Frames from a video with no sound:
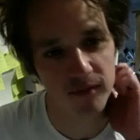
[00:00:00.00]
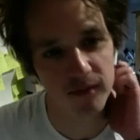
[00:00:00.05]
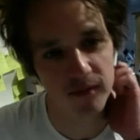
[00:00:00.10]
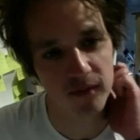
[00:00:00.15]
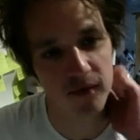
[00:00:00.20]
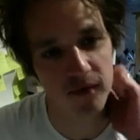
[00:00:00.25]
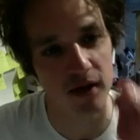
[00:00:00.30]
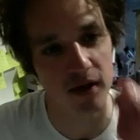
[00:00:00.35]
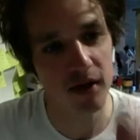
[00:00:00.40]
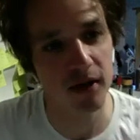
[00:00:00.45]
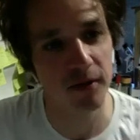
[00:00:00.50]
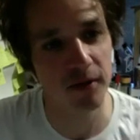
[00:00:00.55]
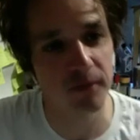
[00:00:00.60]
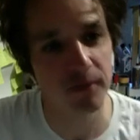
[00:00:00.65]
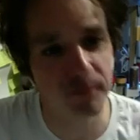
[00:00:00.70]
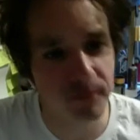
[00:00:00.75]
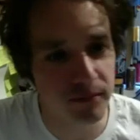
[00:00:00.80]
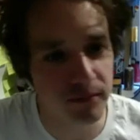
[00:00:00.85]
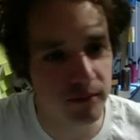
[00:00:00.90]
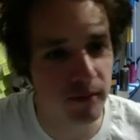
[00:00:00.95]
Yeah.
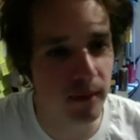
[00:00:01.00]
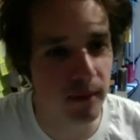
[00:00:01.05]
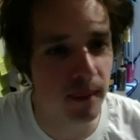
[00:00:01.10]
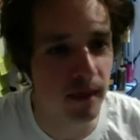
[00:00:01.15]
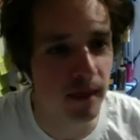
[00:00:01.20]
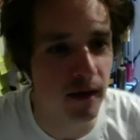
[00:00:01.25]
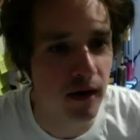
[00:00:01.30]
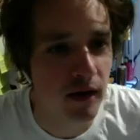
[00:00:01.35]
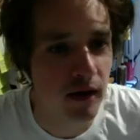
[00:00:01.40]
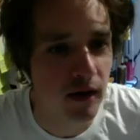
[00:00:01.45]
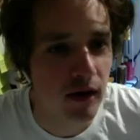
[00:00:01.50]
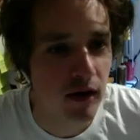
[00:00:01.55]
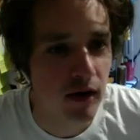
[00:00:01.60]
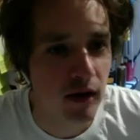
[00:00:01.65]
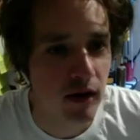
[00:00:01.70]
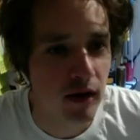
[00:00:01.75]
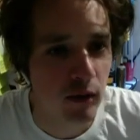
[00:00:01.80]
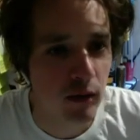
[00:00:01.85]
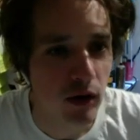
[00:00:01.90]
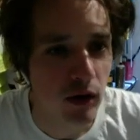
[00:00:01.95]

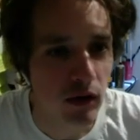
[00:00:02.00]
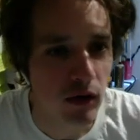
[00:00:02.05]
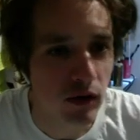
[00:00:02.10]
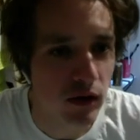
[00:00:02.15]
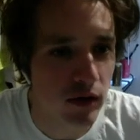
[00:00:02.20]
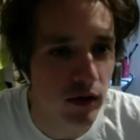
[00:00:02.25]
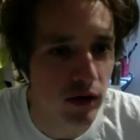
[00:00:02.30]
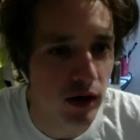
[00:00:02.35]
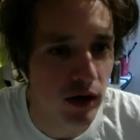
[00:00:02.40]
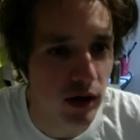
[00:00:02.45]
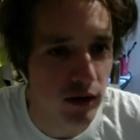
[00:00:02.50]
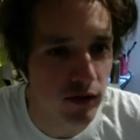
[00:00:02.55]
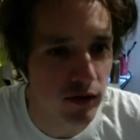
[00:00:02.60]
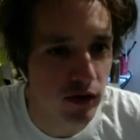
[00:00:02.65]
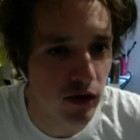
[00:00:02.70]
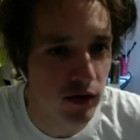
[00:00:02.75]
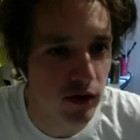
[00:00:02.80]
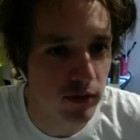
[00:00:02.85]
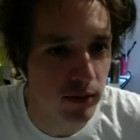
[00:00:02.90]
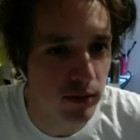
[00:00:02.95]
Well, I've
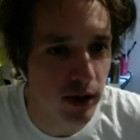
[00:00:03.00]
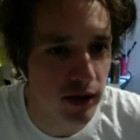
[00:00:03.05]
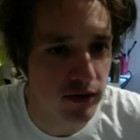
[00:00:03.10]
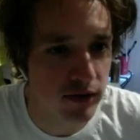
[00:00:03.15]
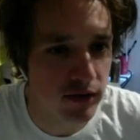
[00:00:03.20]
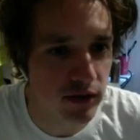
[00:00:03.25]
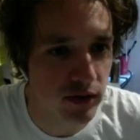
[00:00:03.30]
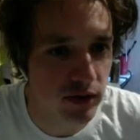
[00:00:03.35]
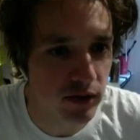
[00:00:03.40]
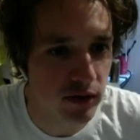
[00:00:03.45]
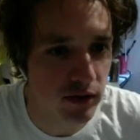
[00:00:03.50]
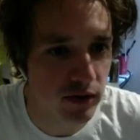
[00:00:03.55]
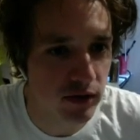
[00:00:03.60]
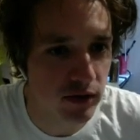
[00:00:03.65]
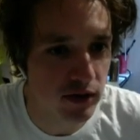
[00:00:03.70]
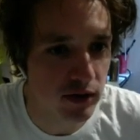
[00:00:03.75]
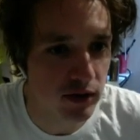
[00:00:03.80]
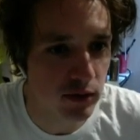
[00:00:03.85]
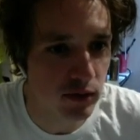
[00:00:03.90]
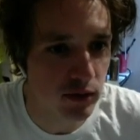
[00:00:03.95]
gone back to
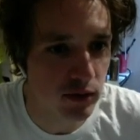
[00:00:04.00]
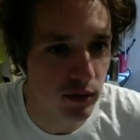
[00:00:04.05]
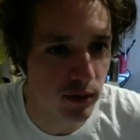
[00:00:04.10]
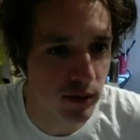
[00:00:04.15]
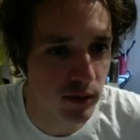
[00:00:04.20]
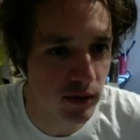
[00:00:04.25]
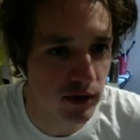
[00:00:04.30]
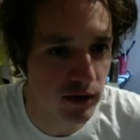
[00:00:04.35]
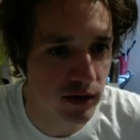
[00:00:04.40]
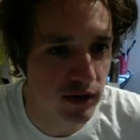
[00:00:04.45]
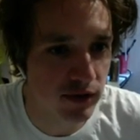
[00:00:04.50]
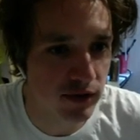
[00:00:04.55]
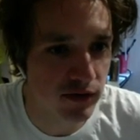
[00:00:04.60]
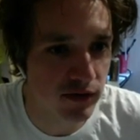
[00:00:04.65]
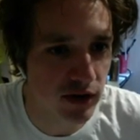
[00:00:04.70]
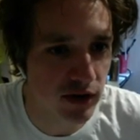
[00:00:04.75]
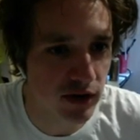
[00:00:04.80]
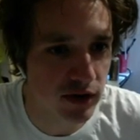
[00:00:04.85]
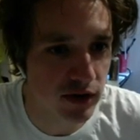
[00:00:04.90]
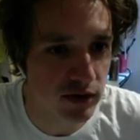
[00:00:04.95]
when we did the
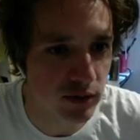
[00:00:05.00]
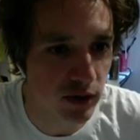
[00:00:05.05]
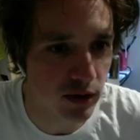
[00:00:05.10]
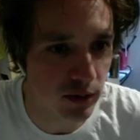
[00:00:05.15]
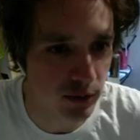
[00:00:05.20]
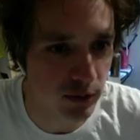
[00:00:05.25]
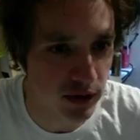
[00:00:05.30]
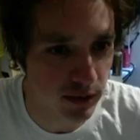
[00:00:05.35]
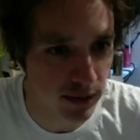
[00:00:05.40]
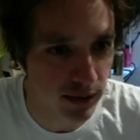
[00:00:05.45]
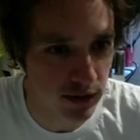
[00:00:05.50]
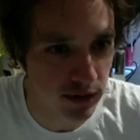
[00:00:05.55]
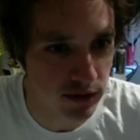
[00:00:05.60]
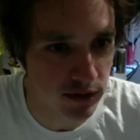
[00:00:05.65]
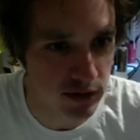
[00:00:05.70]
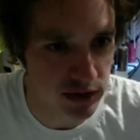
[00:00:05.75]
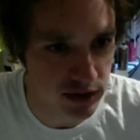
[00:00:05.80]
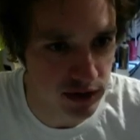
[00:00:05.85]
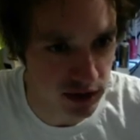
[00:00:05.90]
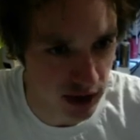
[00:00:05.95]
first one with the
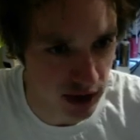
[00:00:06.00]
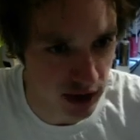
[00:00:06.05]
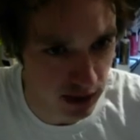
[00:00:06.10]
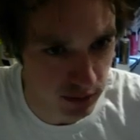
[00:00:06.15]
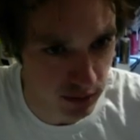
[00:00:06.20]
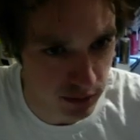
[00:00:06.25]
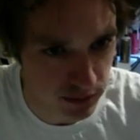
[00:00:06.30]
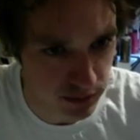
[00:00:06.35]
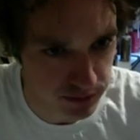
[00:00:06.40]
mountainscape.